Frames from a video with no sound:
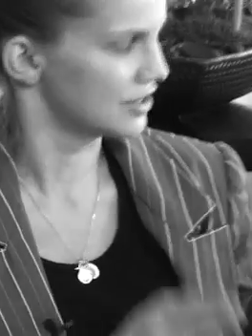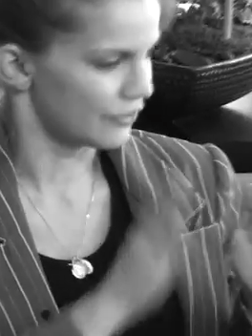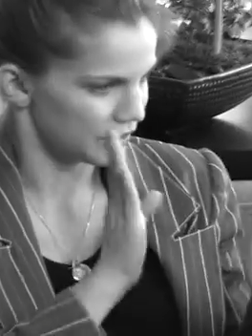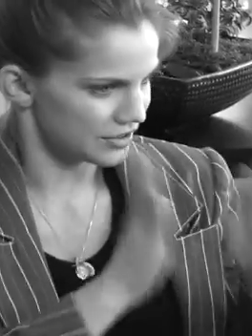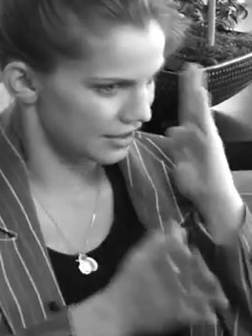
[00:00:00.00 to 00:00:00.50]
Kitchen,
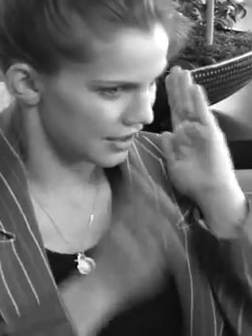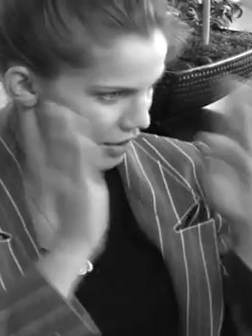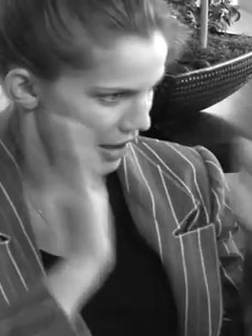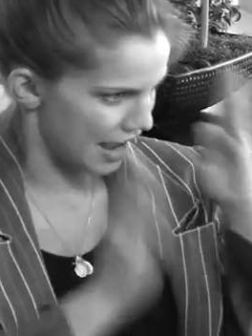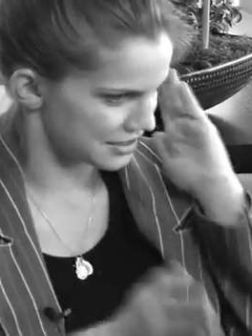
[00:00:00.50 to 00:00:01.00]
everyone's like
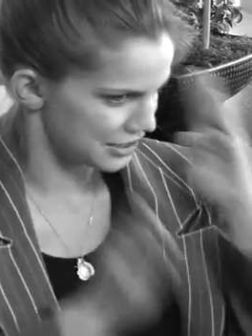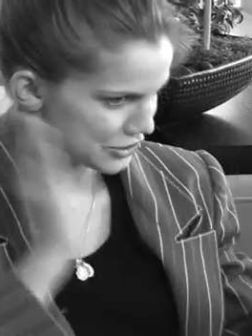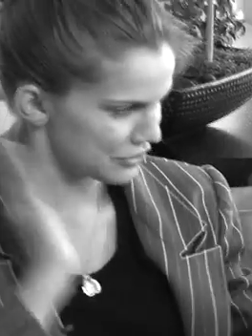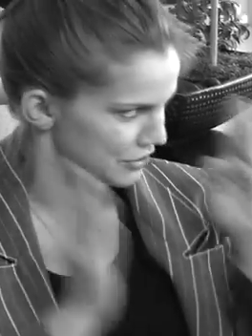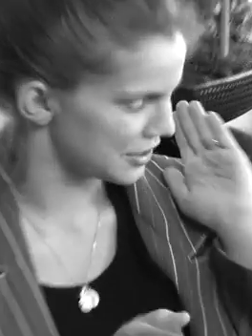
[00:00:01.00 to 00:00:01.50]
kind of passing
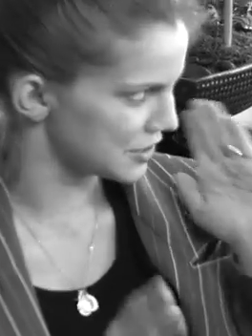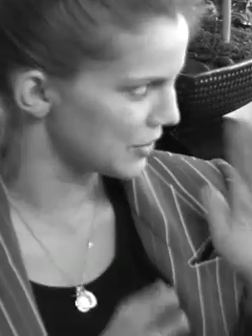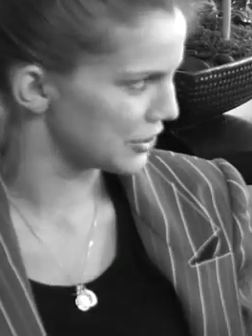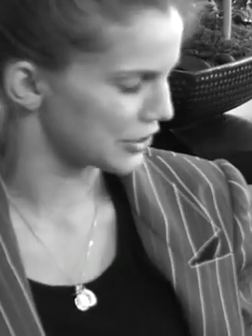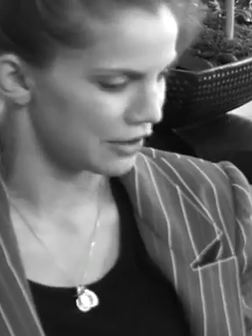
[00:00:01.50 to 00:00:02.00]
each other
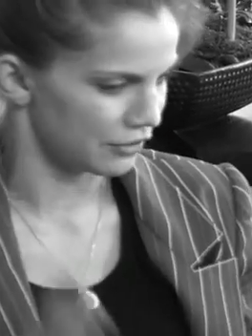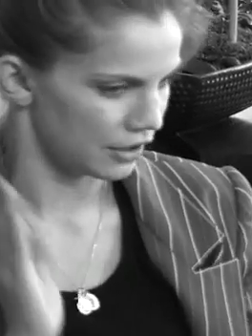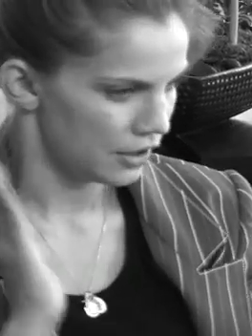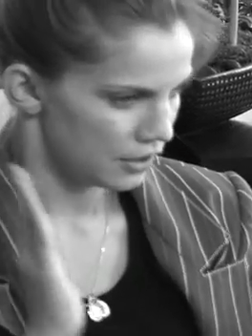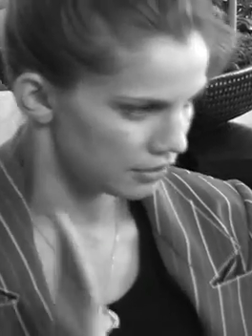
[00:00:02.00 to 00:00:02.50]
this way, you're kind of
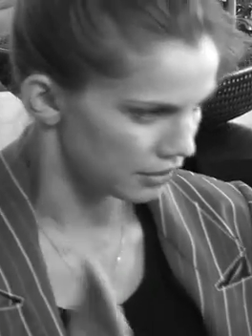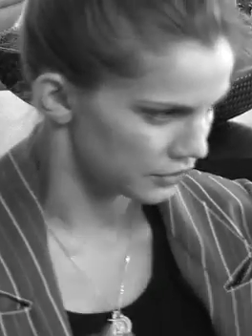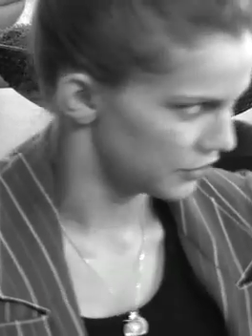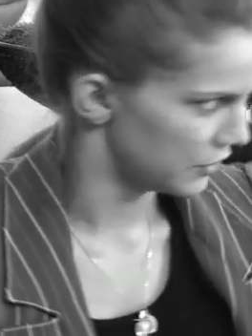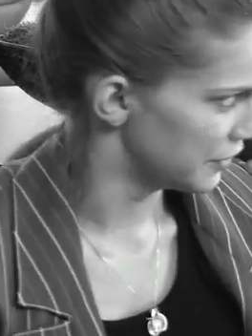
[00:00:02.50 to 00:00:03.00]
like,
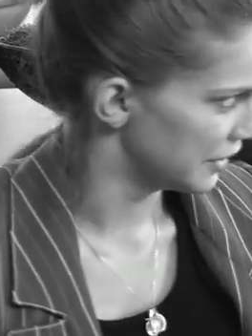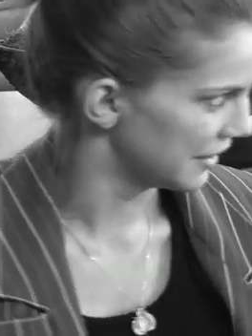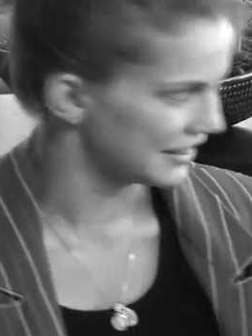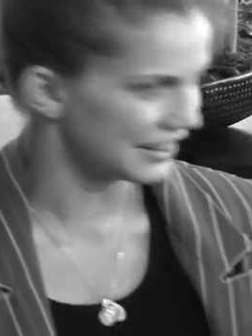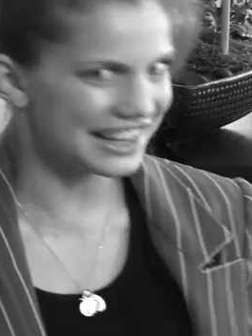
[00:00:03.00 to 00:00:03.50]
thanks for
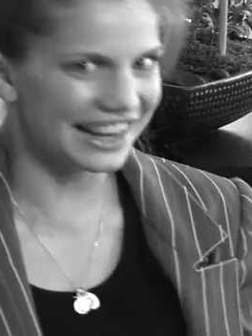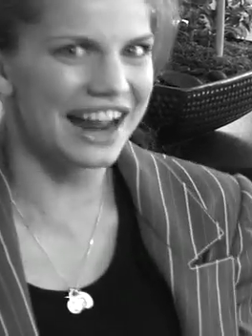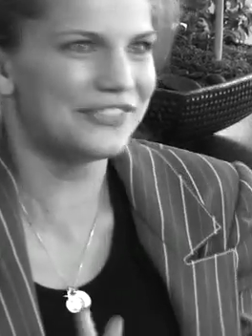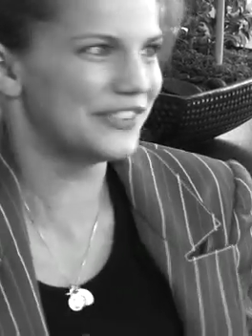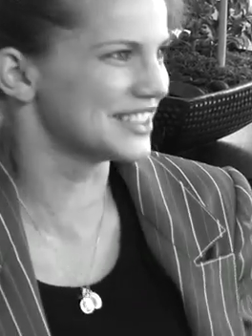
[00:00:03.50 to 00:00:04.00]
serving. And like,
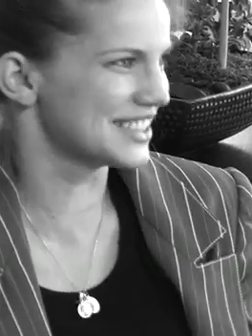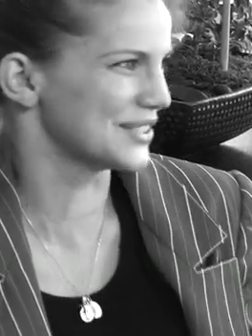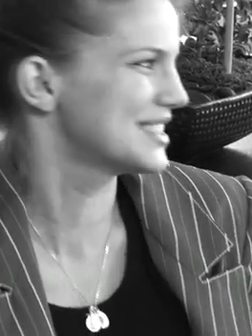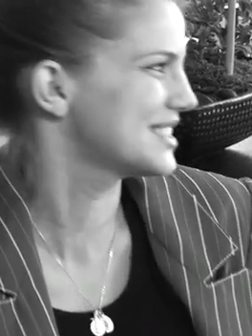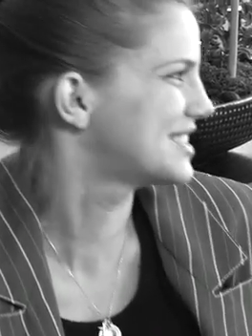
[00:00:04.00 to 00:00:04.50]
I feel
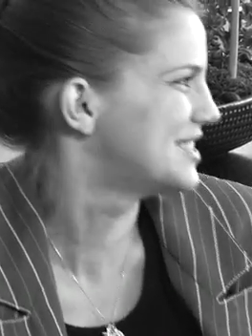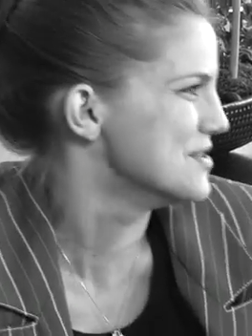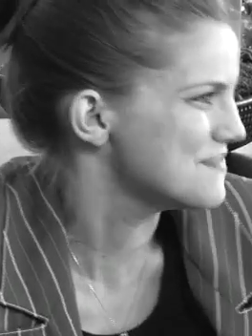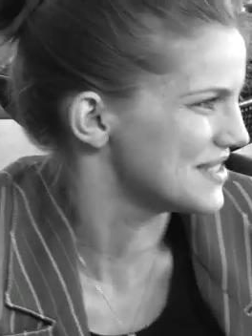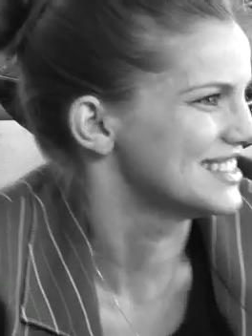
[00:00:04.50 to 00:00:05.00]
so
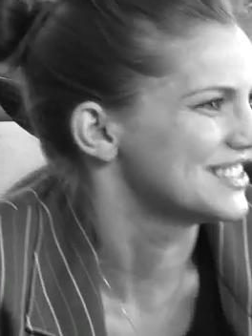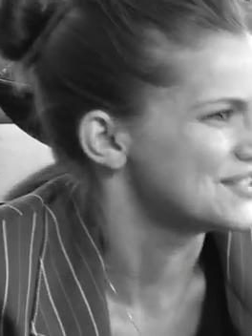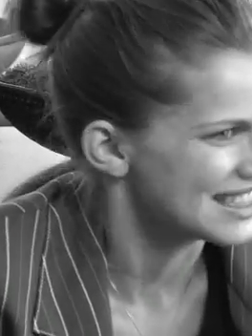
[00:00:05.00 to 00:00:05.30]
stupid